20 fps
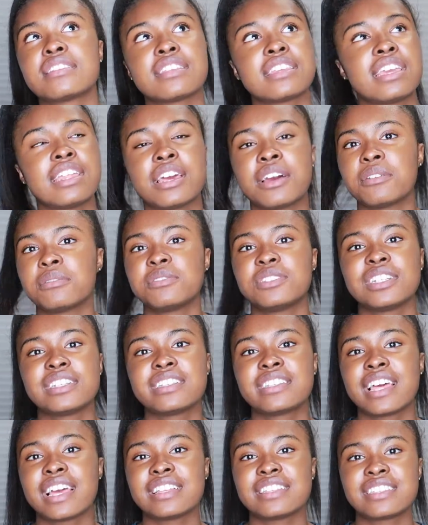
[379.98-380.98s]
you know,
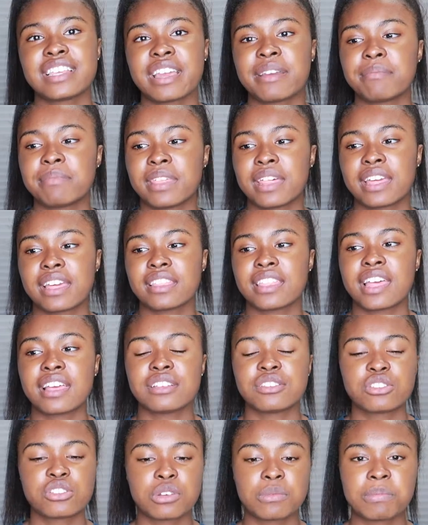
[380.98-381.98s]
just that same thing,
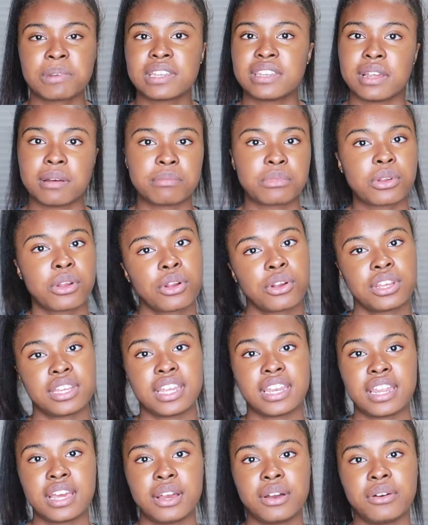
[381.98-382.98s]
that stupid dumb girl,
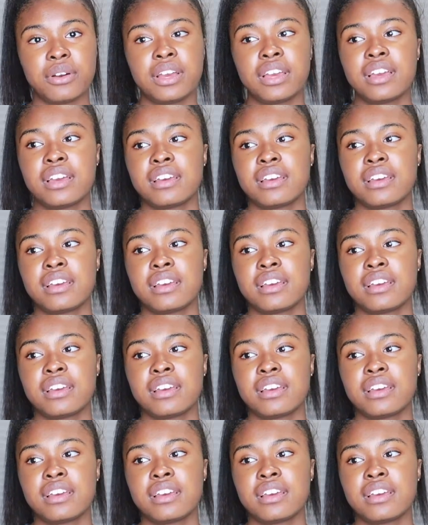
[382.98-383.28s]
you know,